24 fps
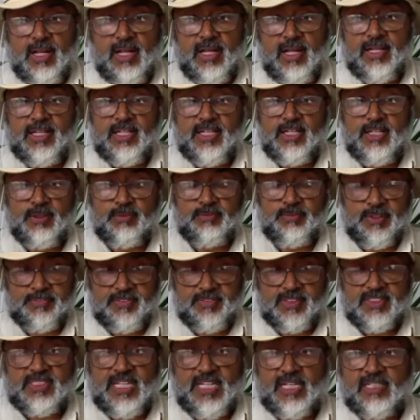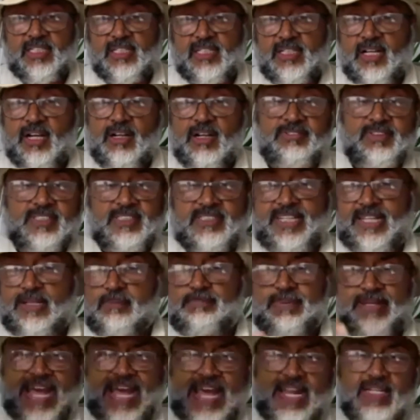when we're starting off, there's like
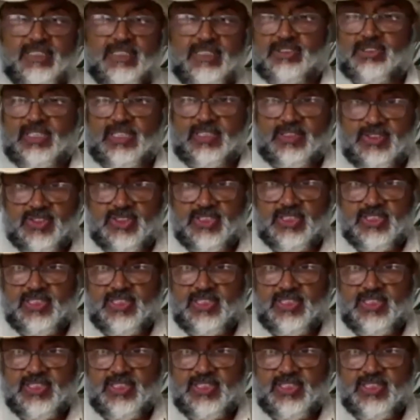banana trees.